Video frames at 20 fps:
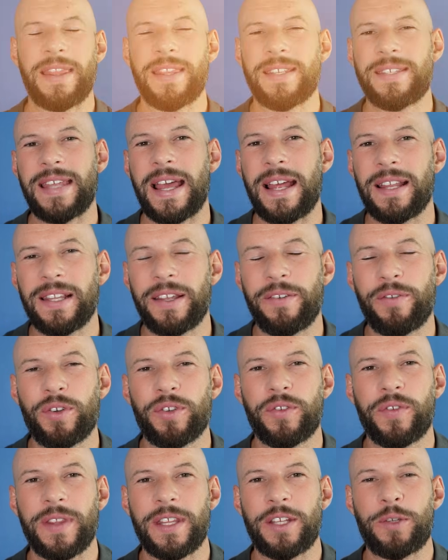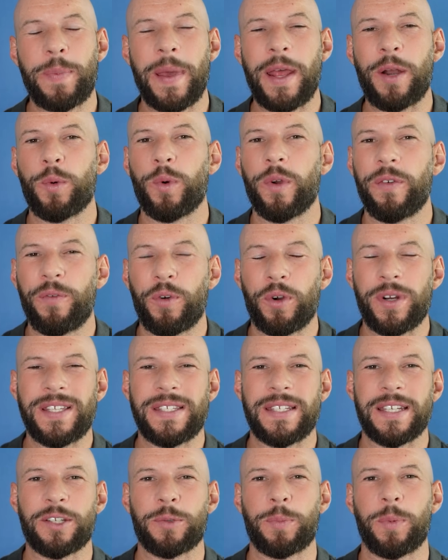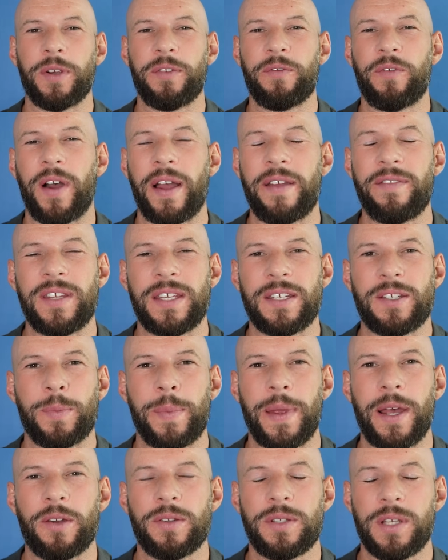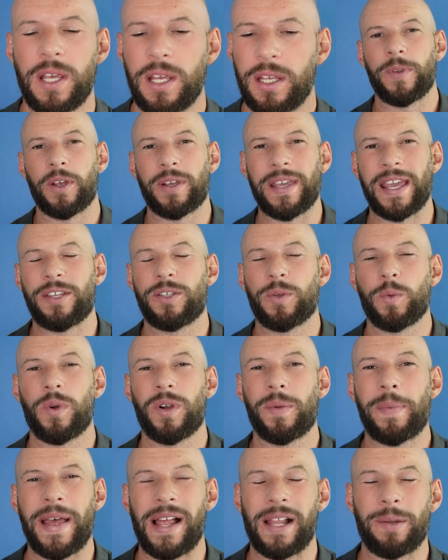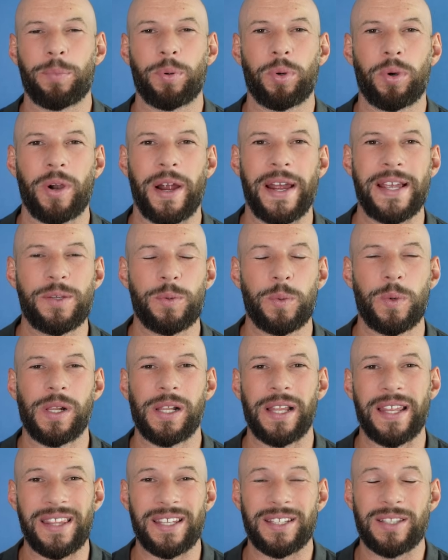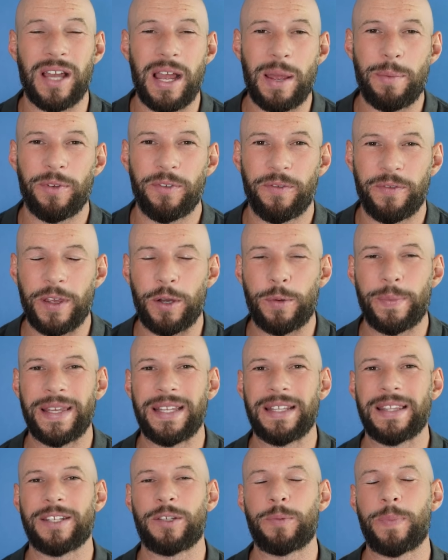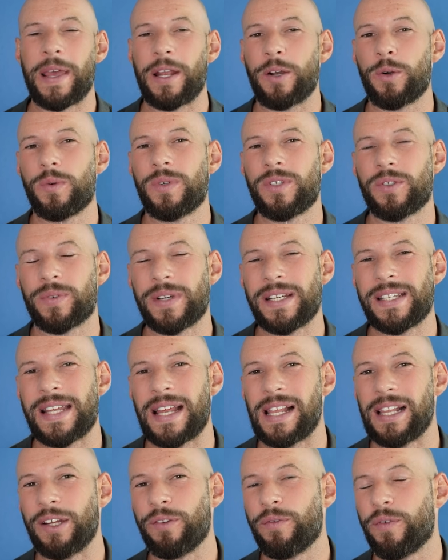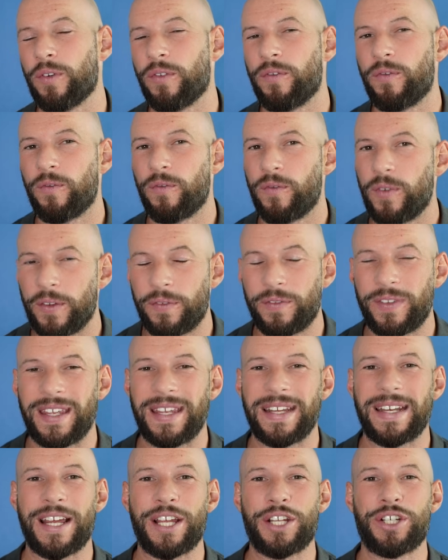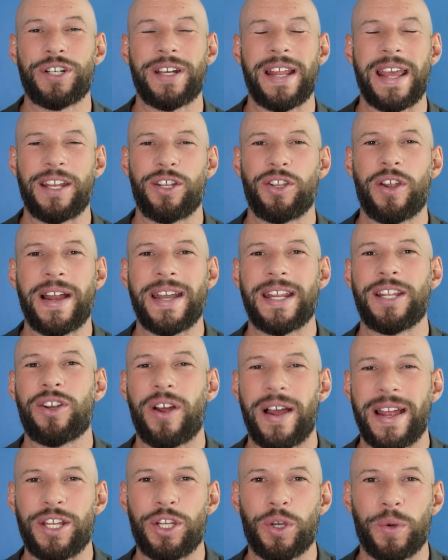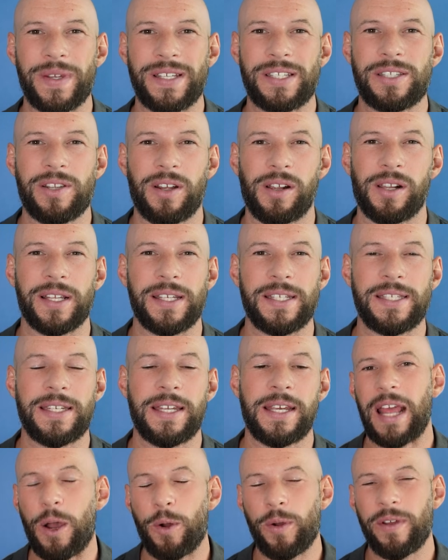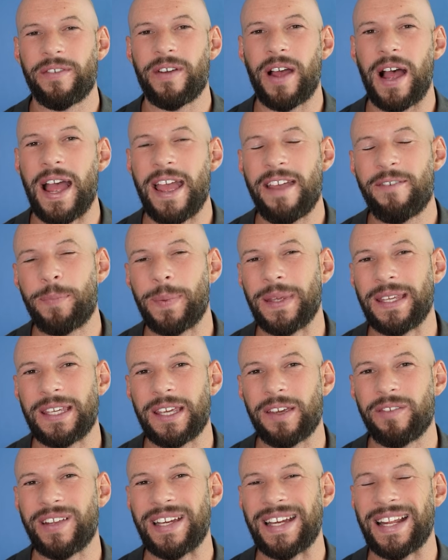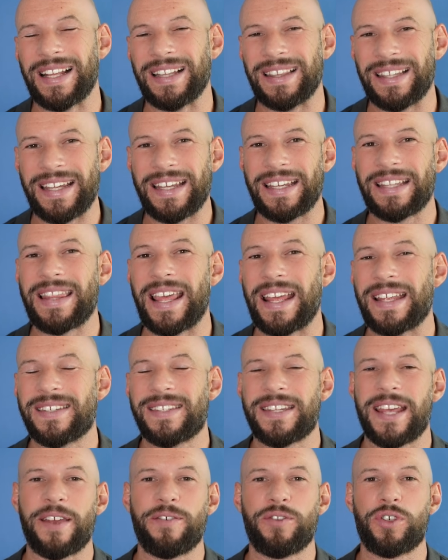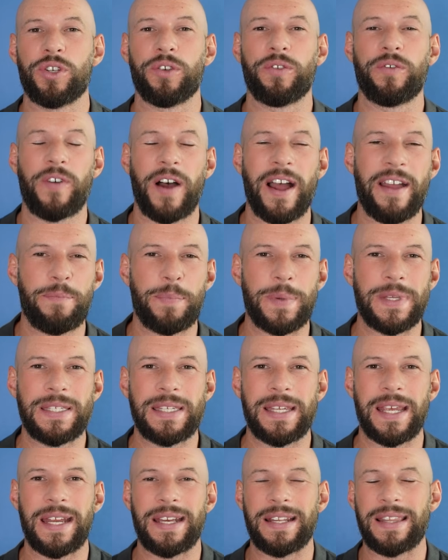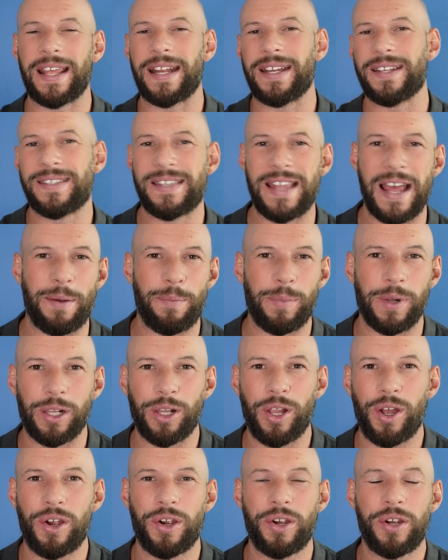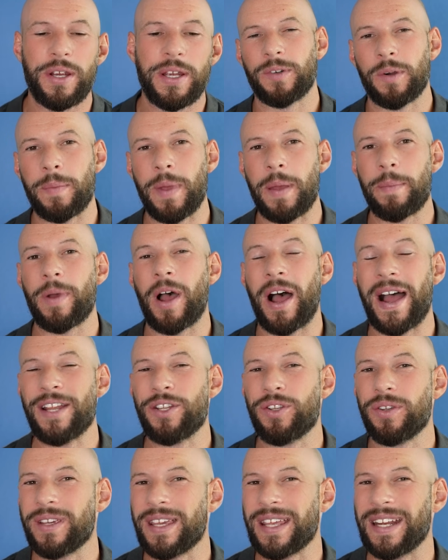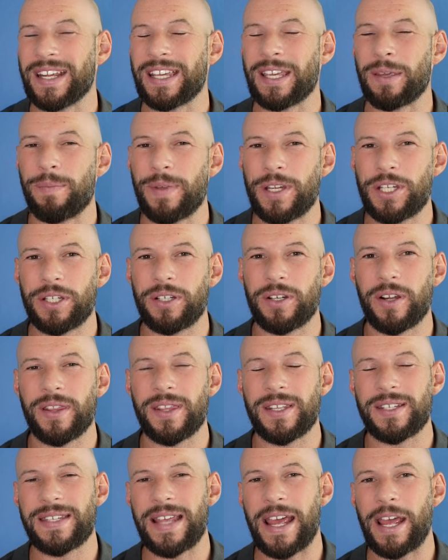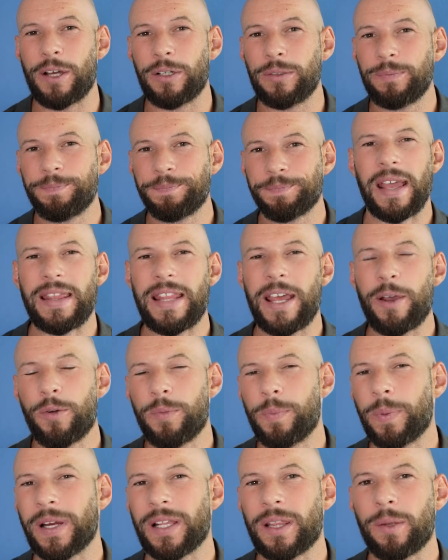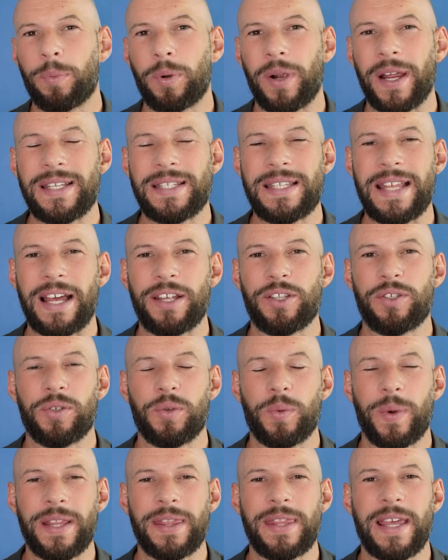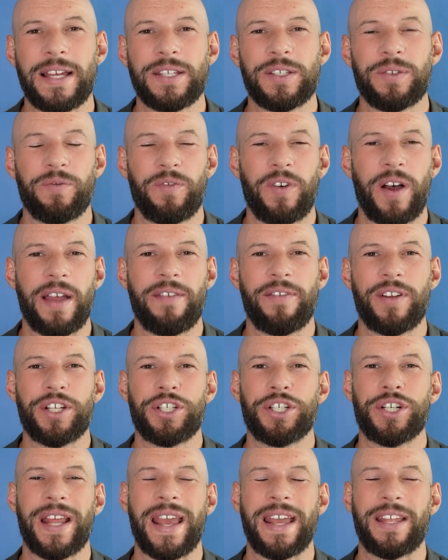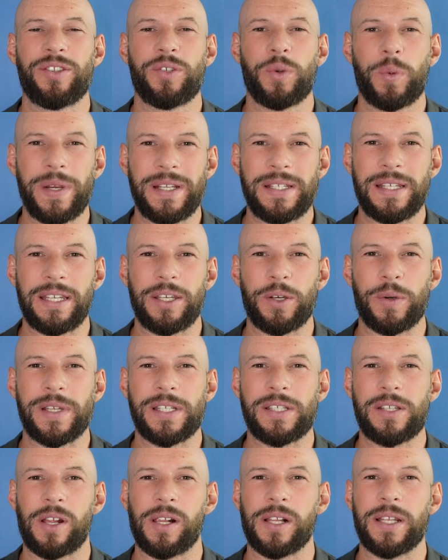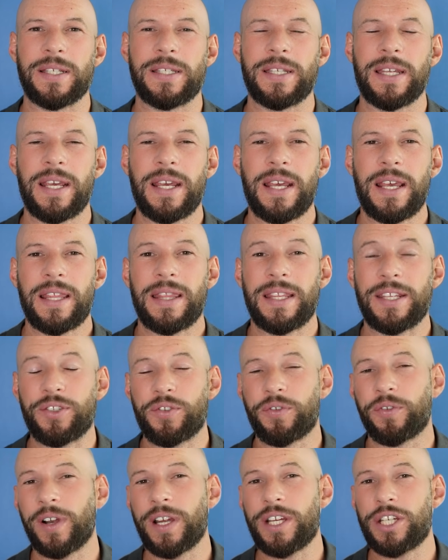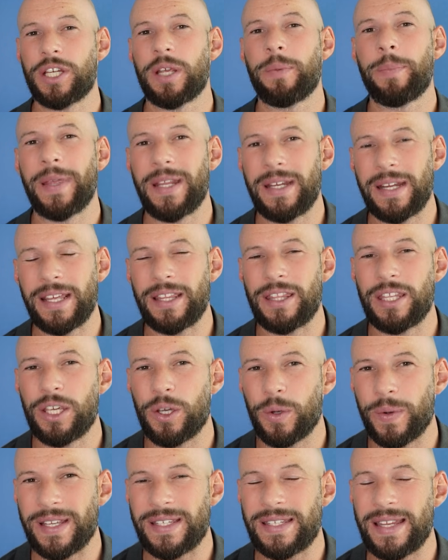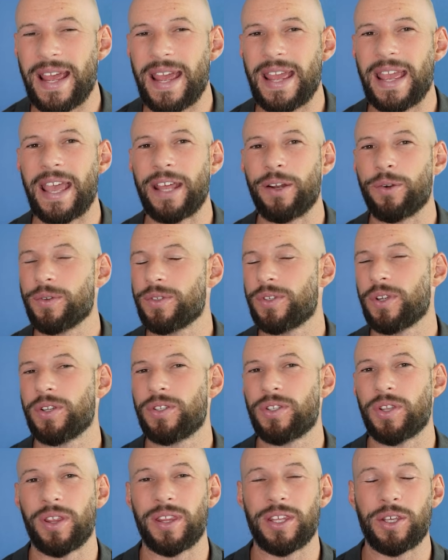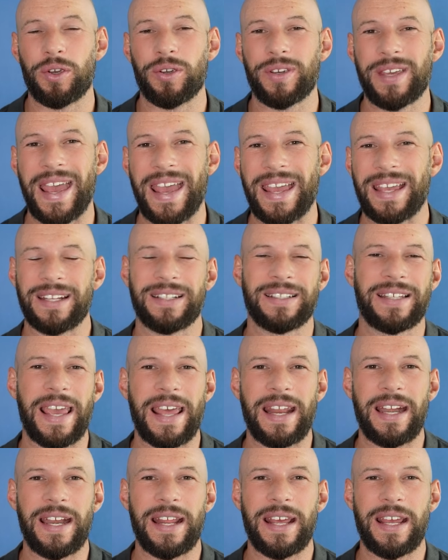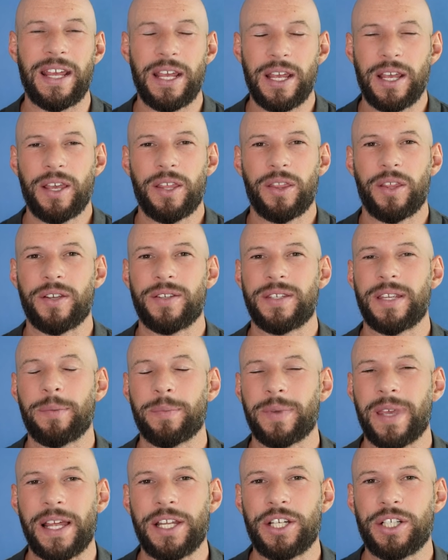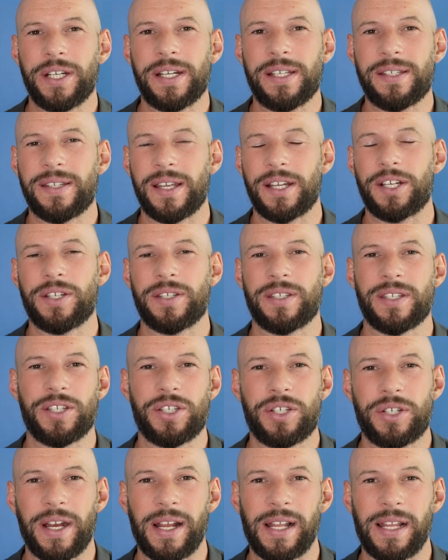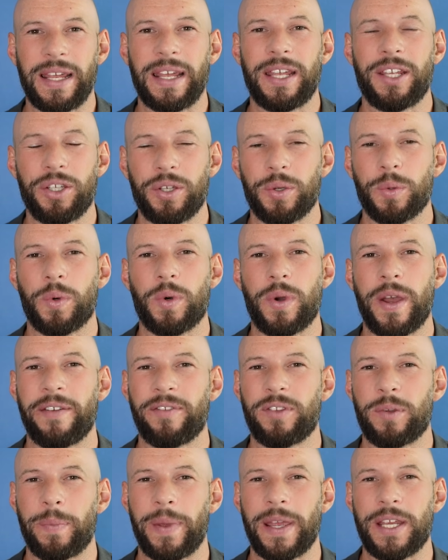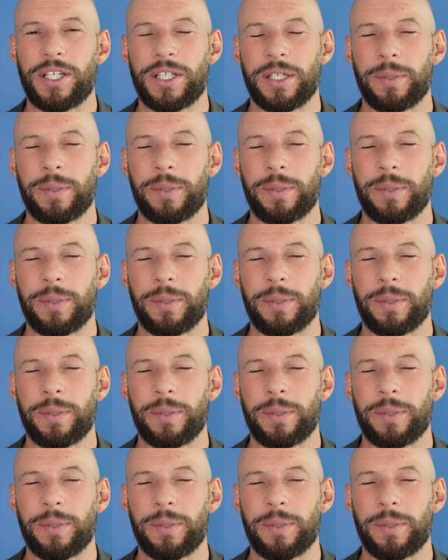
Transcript: And the sound levels for this panel were 46.5 decibels. Okay, so what about price? Well, at the time of filming, this panel was retailing for $1,599. However, I have been given a link that saves you 5%, that is down below. Remember, I do get a commission on the sale. And that would bring the price down to $1,520. There's free shipping in the USA and also to the UK and Canada, though some countries such as Australia, you will have to pay